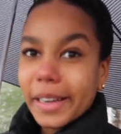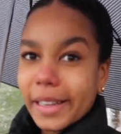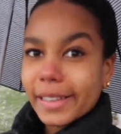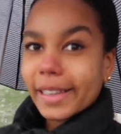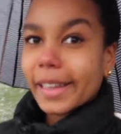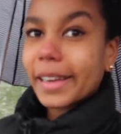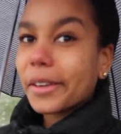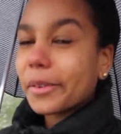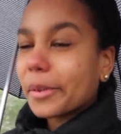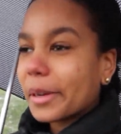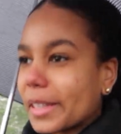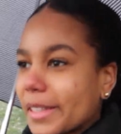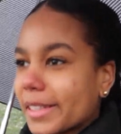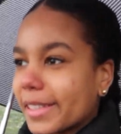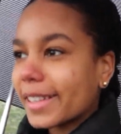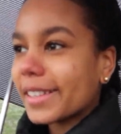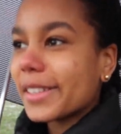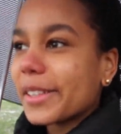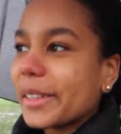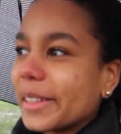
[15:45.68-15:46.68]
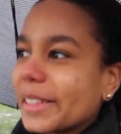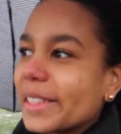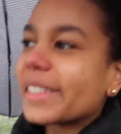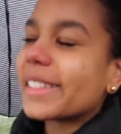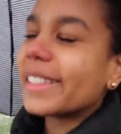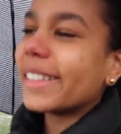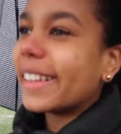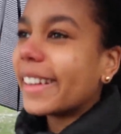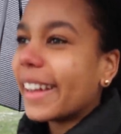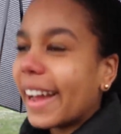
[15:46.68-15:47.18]
like crazy as you can
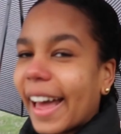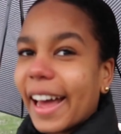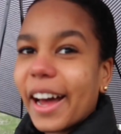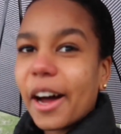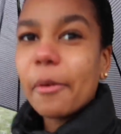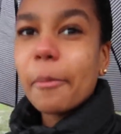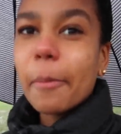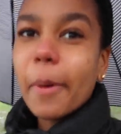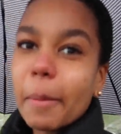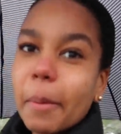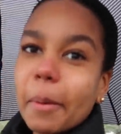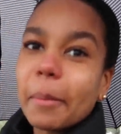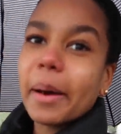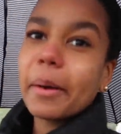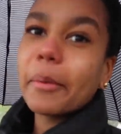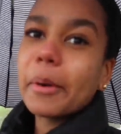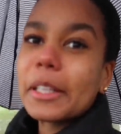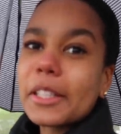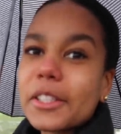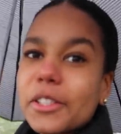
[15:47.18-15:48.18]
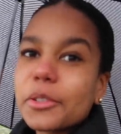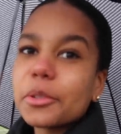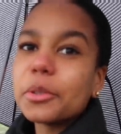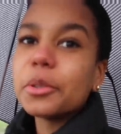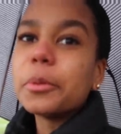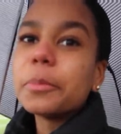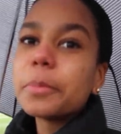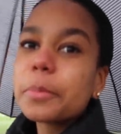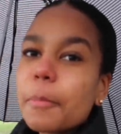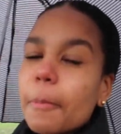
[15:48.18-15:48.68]
see. Um, I'm on my way
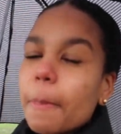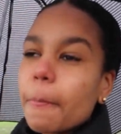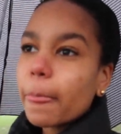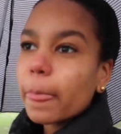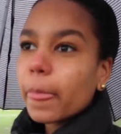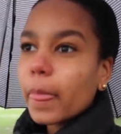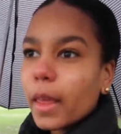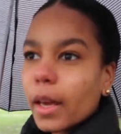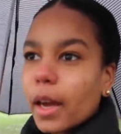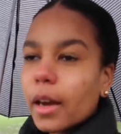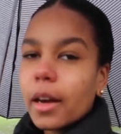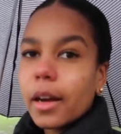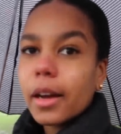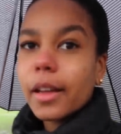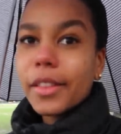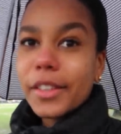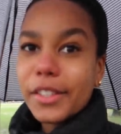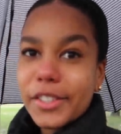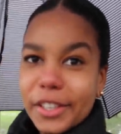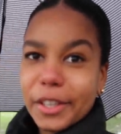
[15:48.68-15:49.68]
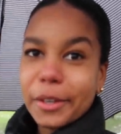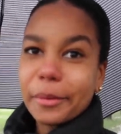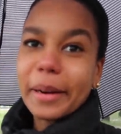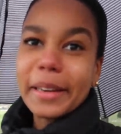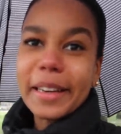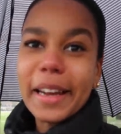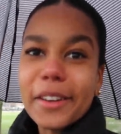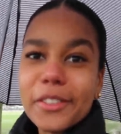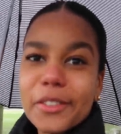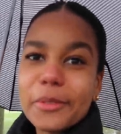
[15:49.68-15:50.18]
to the city
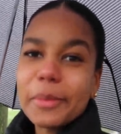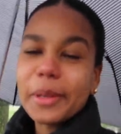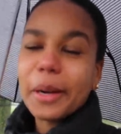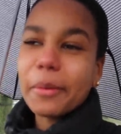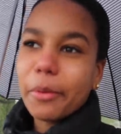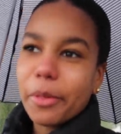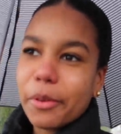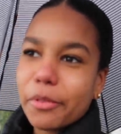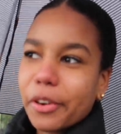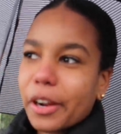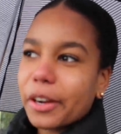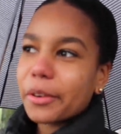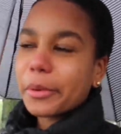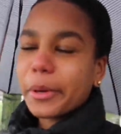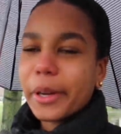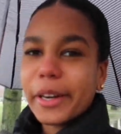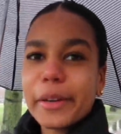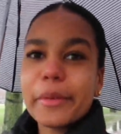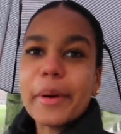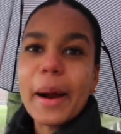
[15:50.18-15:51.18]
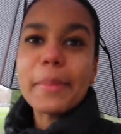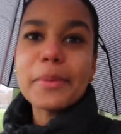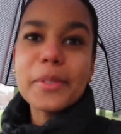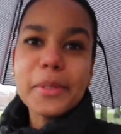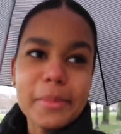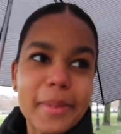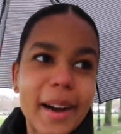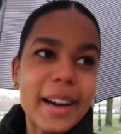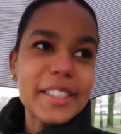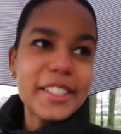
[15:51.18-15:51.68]
right now to meet up with a friend. We're gonna grab
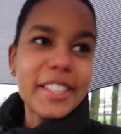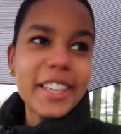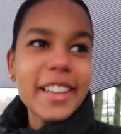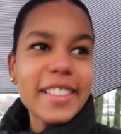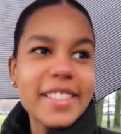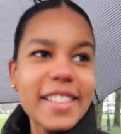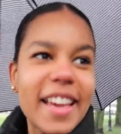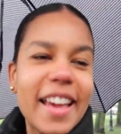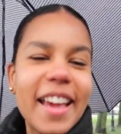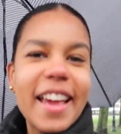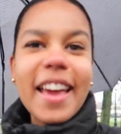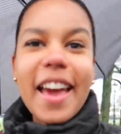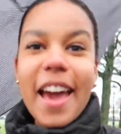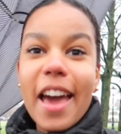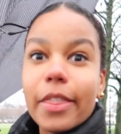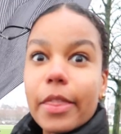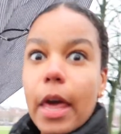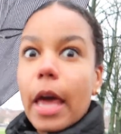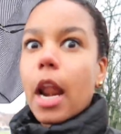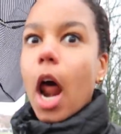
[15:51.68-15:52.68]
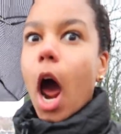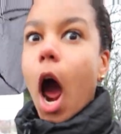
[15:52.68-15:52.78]
some matchas and then